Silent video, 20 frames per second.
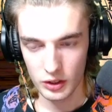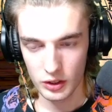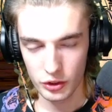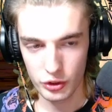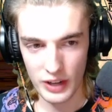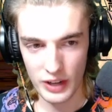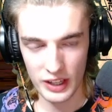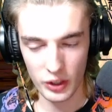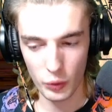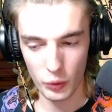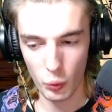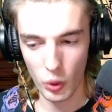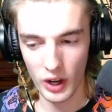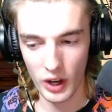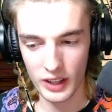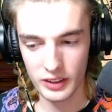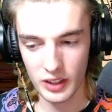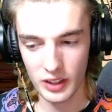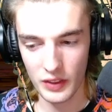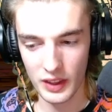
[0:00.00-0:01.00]
Drag
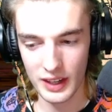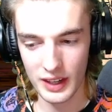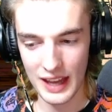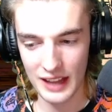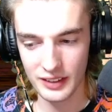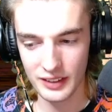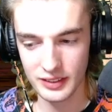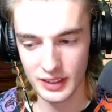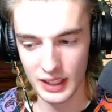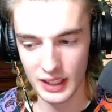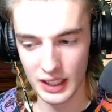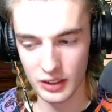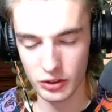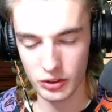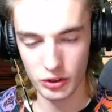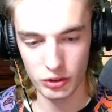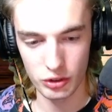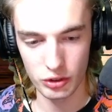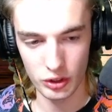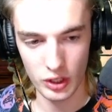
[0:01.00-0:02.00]
1 to the next
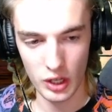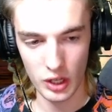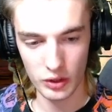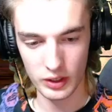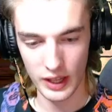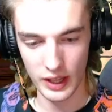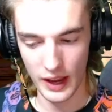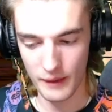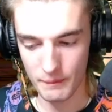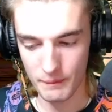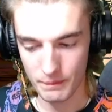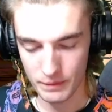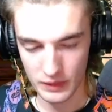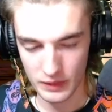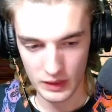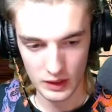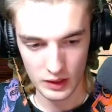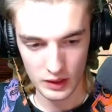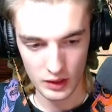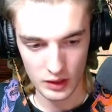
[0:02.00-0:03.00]
integer. Okay.
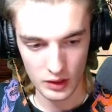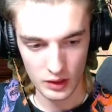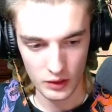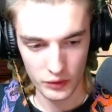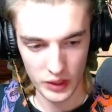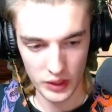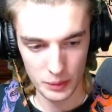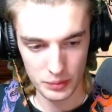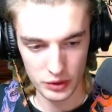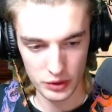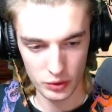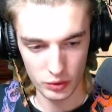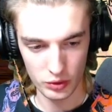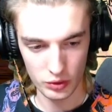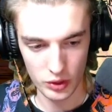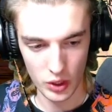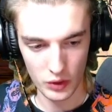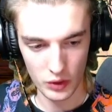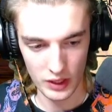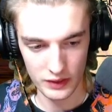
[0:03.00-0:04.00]
Flip you.
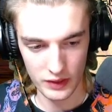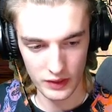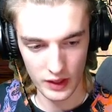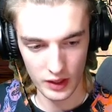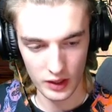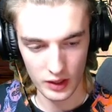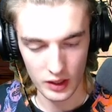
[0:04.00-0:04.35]
Go right there.